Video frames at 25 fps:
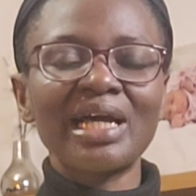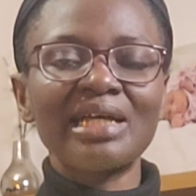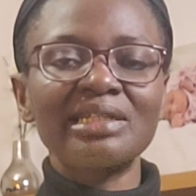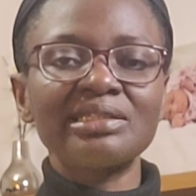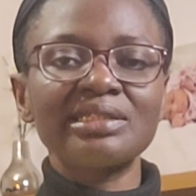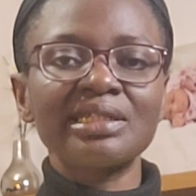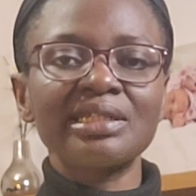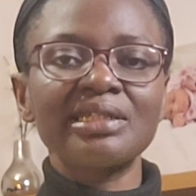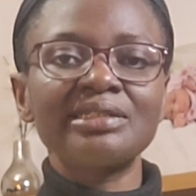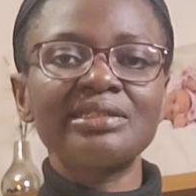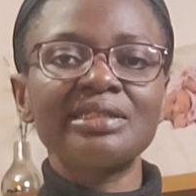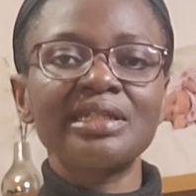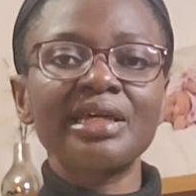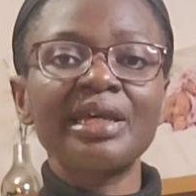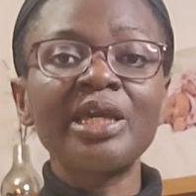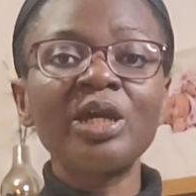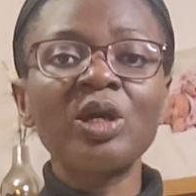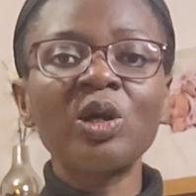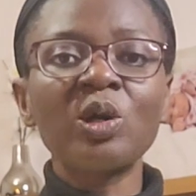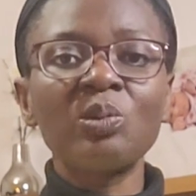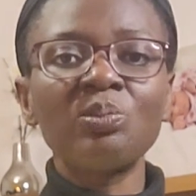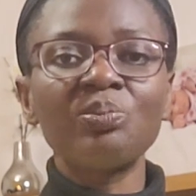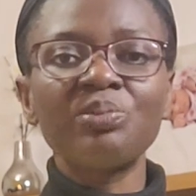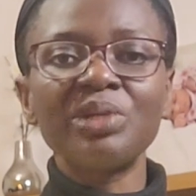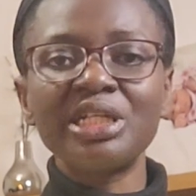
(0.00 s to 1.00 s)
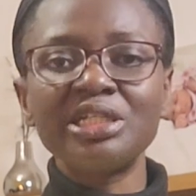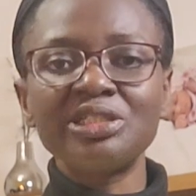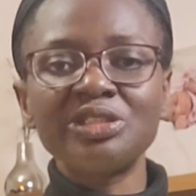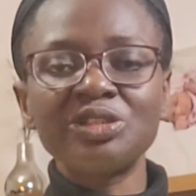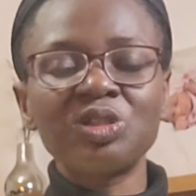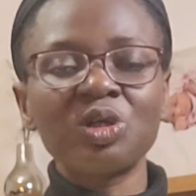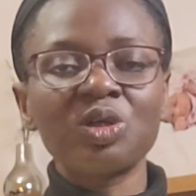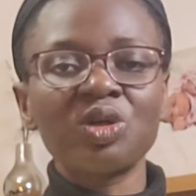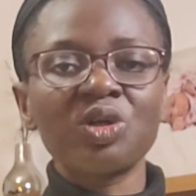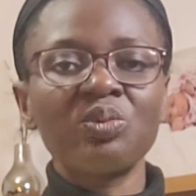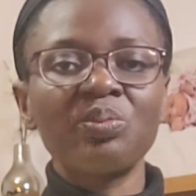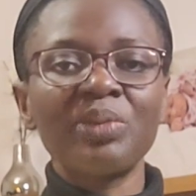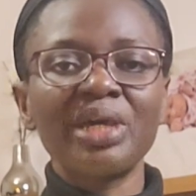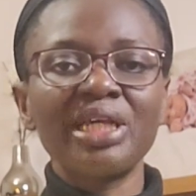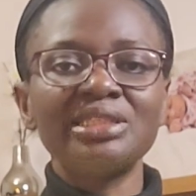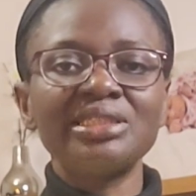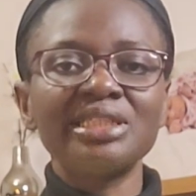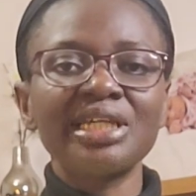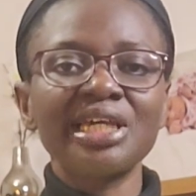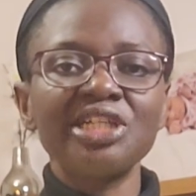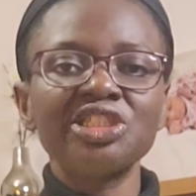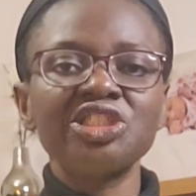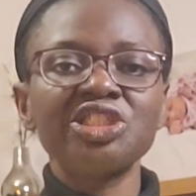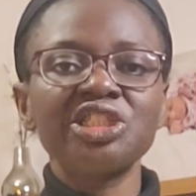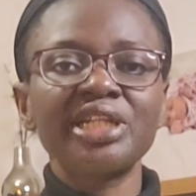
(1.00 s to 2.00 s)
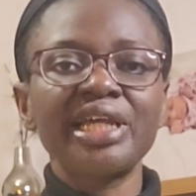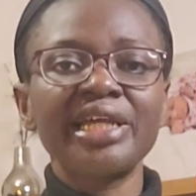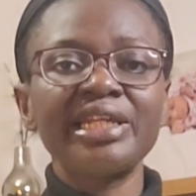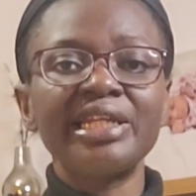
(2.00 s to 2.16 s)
at is incomplete documentation